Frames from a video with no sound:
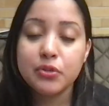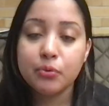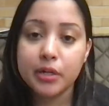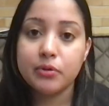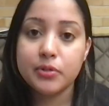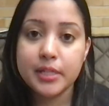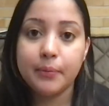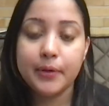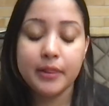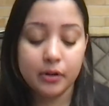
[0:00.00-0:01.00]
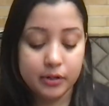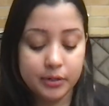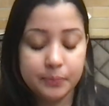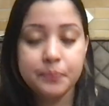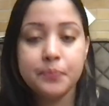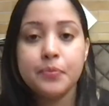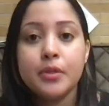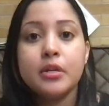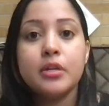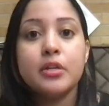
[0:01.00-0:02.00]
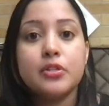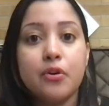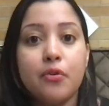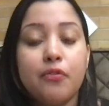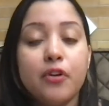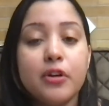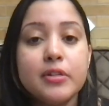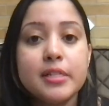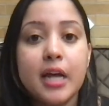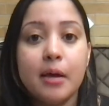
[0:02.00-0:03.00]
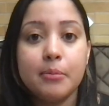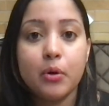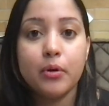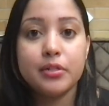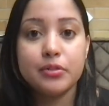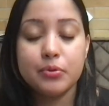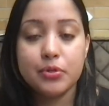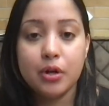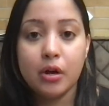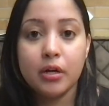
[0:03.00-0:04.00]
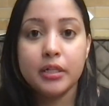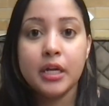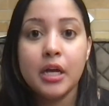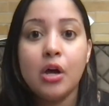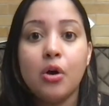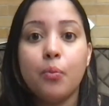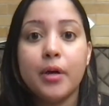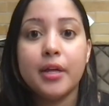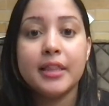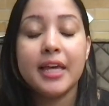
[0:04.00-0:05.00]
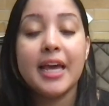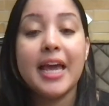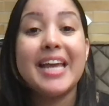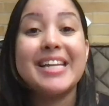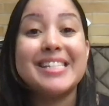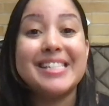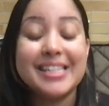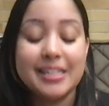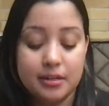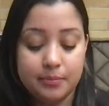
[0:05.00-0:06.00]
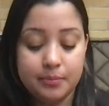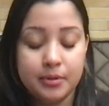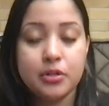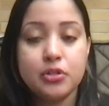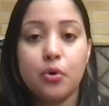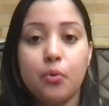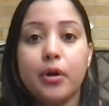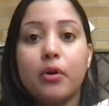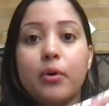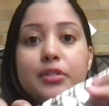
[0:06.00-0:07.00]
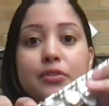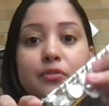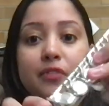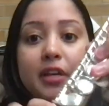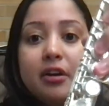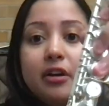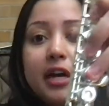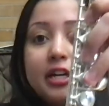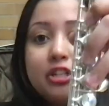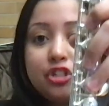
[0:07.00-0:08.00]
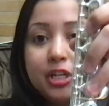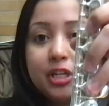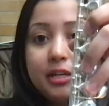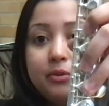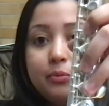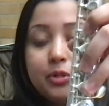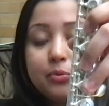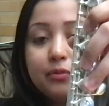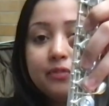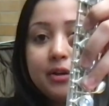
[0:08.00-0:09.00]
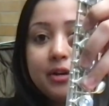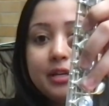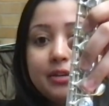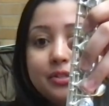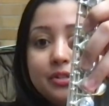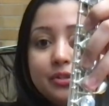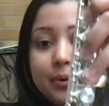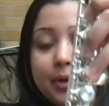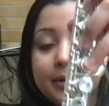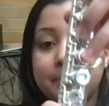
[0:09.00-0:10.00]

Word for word: three notes that we learned. So first, I'm going to start with a D. So we're going to finger a G, which we're very used to doing,